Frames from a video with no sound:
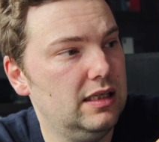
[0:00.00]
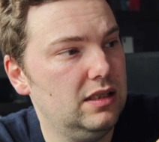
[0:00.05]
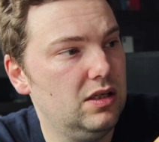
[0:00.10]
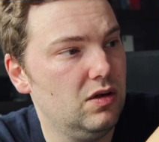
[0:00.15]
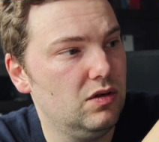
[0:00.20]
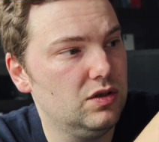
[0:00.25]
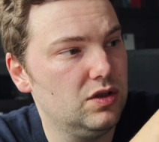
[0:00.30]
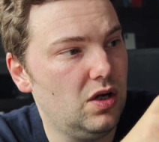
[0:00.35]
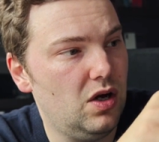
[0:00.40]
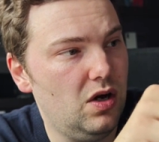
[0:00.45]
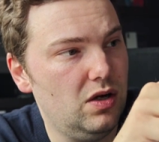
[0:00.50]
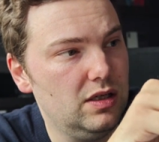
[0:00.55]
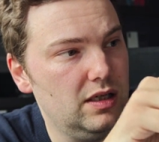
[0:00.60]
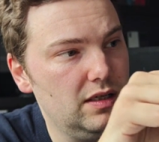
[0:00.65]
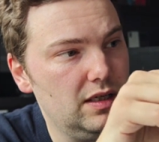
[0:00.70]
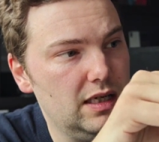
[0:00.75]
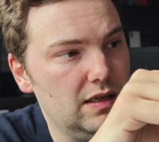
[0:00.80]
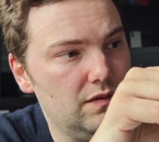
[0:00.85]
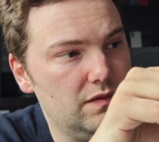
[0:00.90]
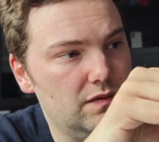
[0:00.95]
it goes on
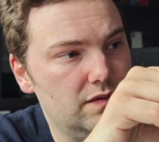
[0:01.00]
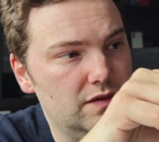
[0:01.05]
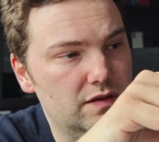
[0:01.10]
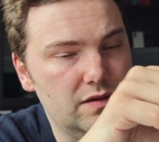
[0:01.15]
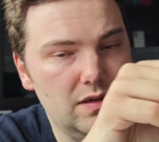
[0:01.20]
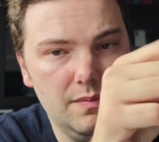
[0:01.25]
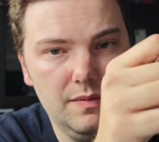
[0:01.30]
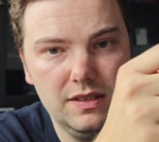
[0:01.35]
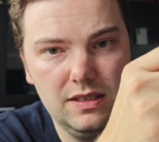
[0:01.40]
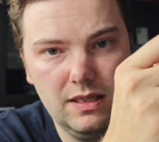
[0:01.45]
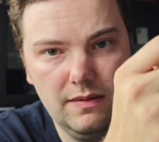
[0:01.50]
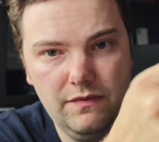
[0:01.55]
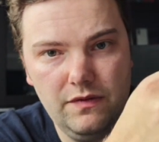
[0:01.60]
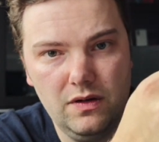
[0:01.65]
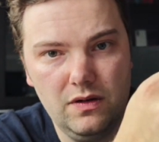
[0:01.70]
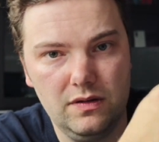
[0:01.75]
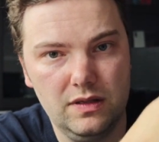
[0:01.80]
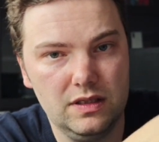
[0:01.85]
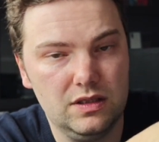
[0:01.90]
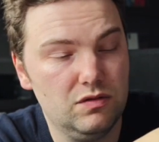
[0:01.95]
and you can scribble
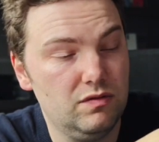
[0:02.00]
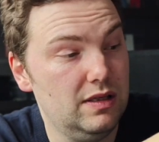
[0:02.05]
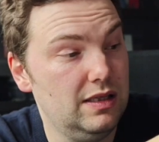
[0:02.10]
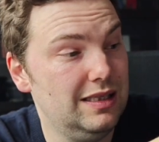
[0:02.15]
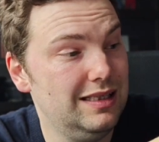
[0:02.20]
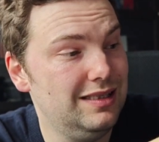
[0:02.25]
something on the screen.